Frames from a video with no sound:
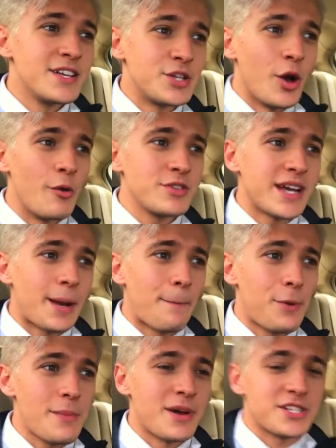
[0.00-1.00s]
So it was like a
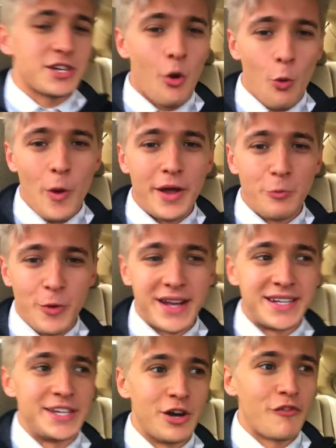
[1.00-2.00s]
pretty much a
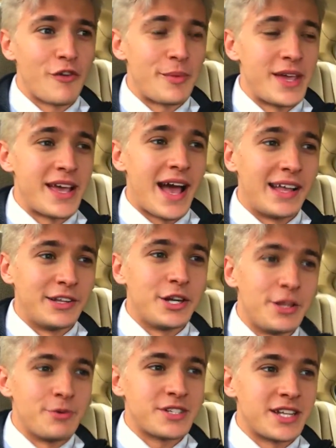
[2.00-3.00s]
win-win deal for me. I
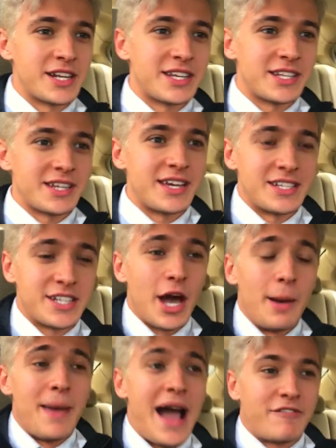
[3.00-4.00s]
literally was gonna get to
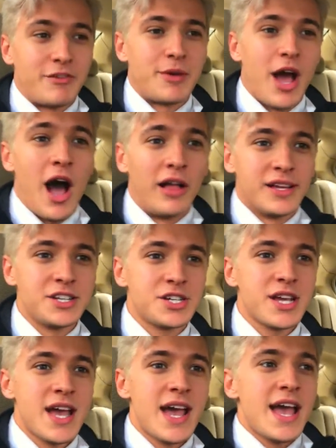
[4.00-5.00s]
come back from
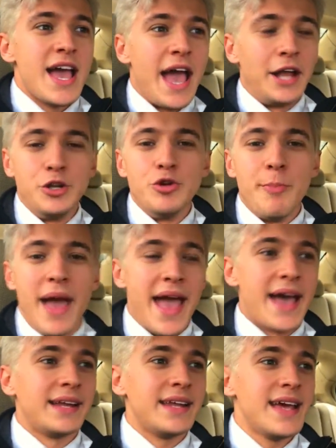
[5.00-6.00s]
college, a new
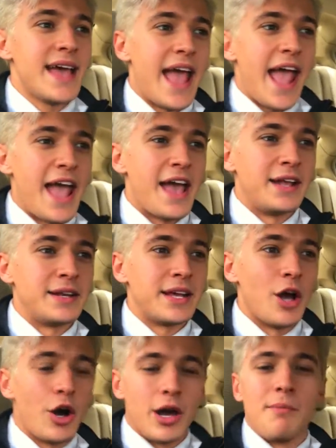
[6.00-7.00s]
man, and
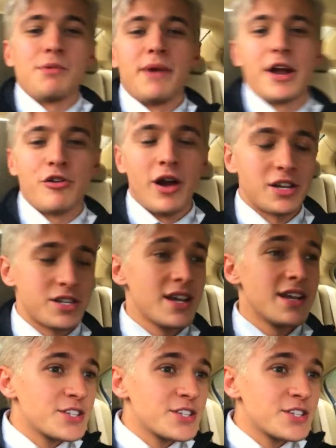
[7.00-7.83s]
hook up with my crush.